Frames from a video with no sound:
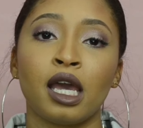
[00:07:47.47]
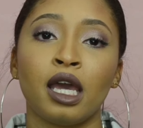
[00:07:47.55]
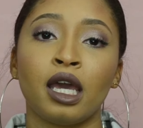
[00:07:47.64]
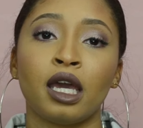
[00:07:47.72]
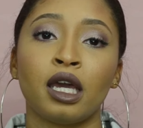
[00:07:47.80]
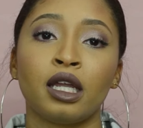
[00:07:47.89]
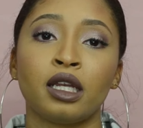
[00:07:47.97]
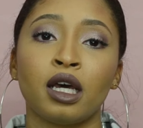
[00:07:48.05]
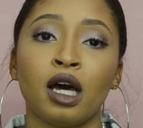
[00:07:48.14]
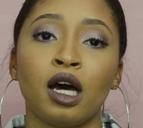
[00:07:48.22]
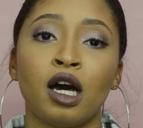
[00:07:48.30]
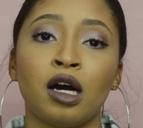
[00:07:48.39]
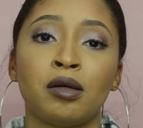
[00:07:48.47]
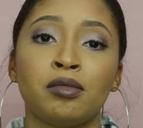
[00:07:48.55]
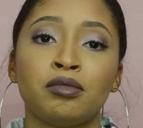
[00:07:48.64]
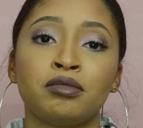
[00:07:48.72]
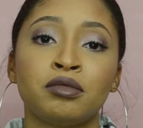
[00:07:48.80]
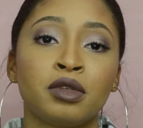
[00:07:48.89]
and
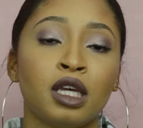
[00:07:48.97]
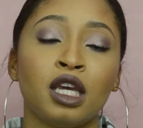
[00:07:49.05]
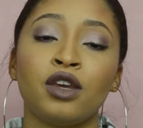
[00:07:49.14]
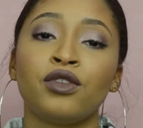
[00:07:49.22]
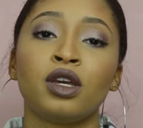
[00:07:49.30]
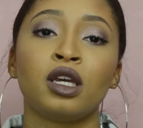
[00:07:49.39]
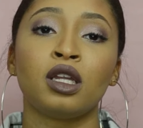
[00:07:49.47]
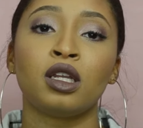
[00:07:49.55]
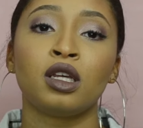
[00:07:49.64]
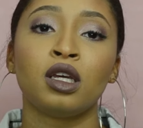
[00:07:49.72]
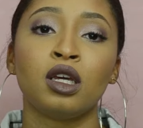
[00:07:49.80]
um, even